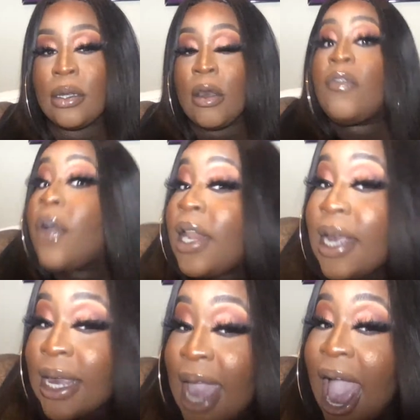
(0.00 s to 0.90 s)
For the
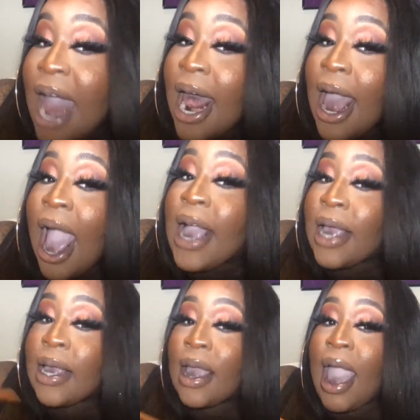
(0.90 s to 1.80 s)

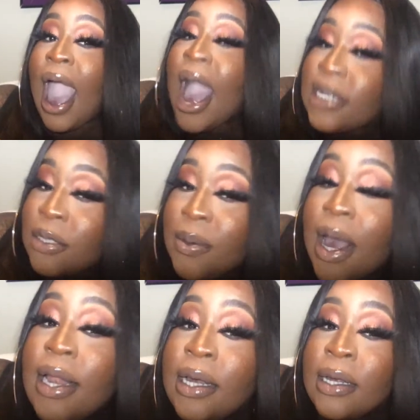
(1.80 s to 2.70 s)
gas
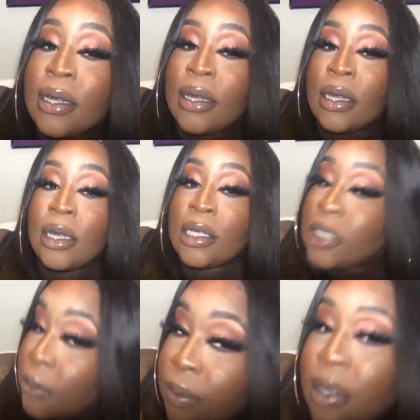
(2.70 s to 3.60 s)
money.
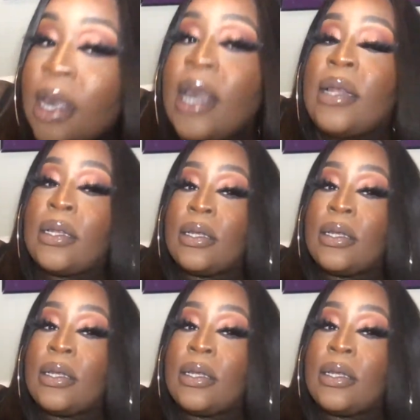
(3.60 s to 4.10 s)
Spend.